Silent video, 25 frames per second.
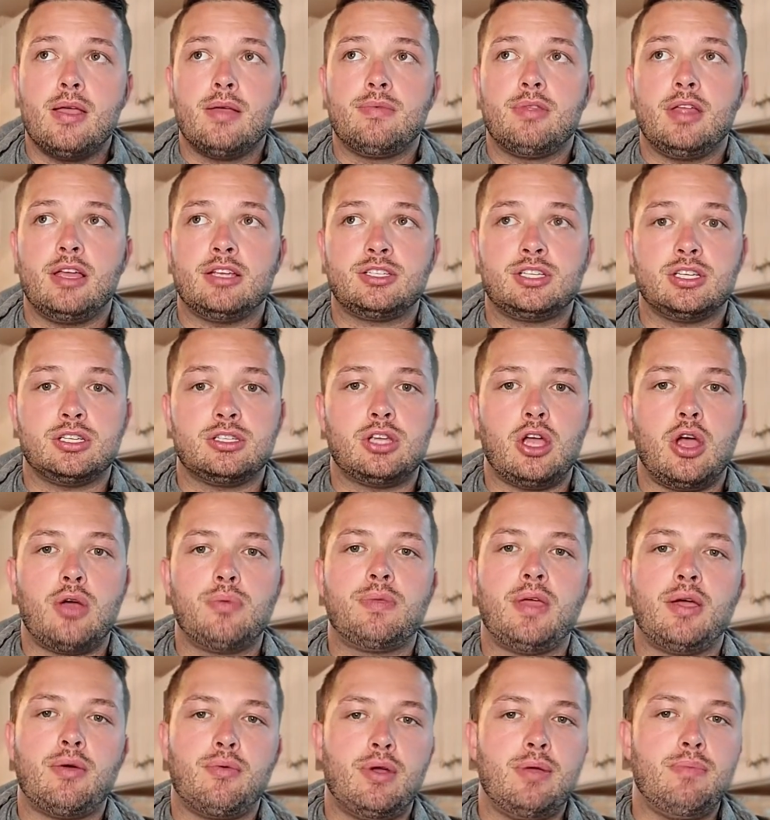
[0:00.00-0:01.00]
Let's just
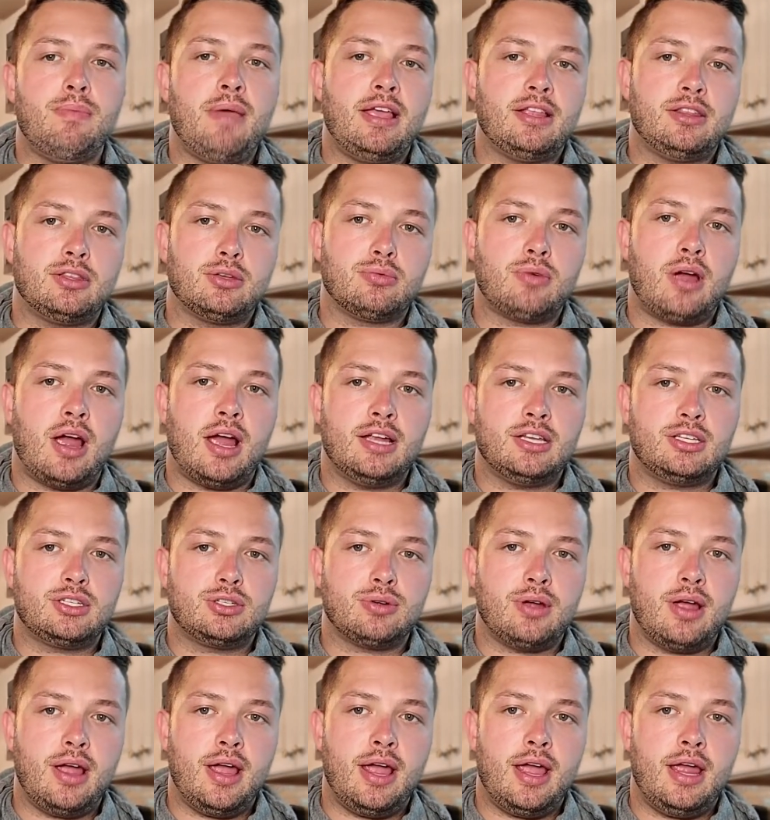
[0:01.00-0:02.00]
hope that we make the right
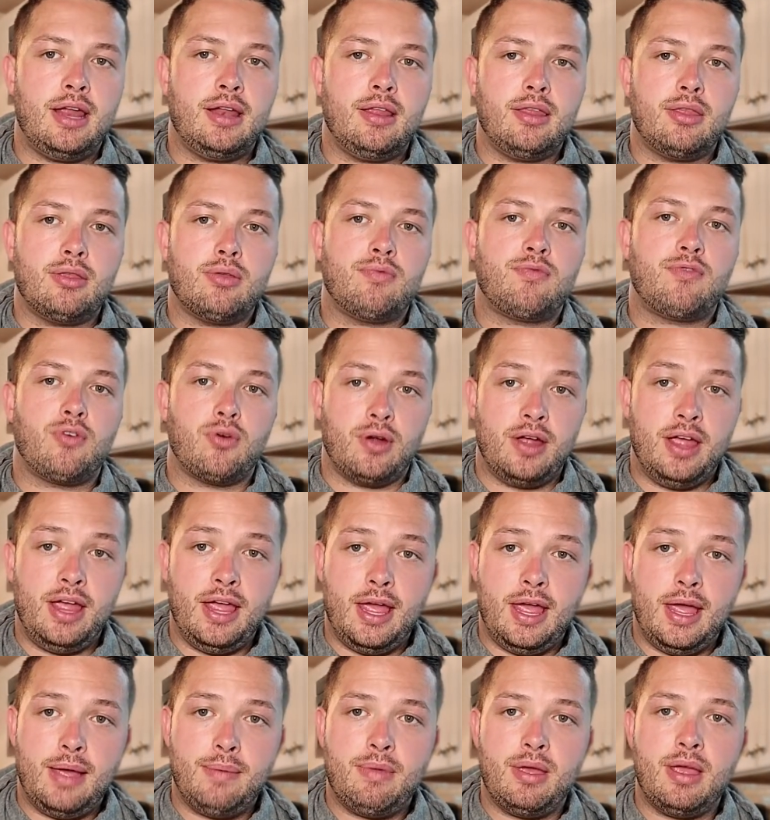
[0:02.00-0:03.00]
trade and for
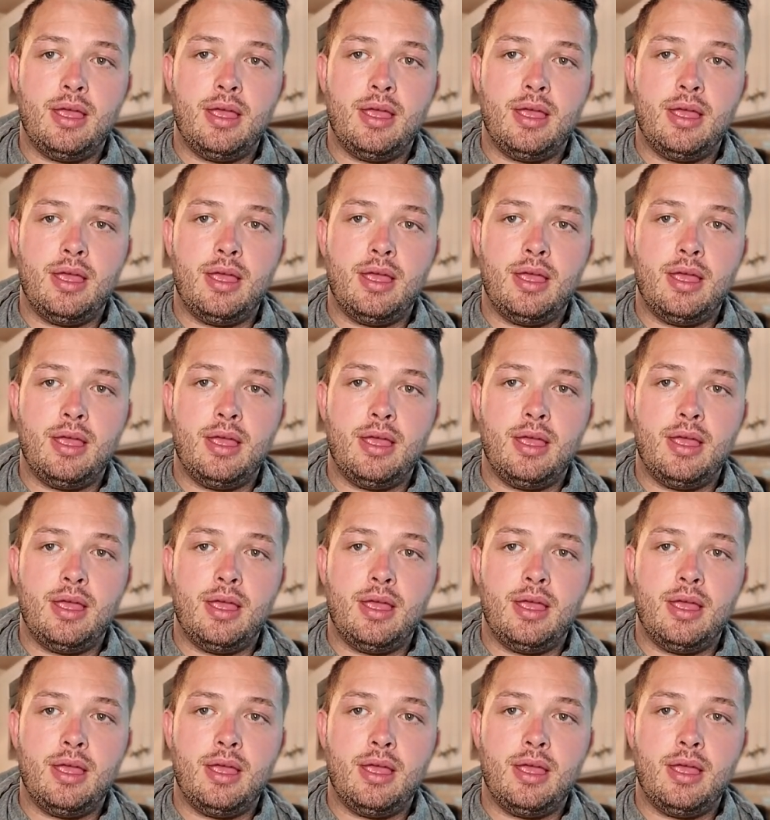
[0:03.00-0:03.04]
him,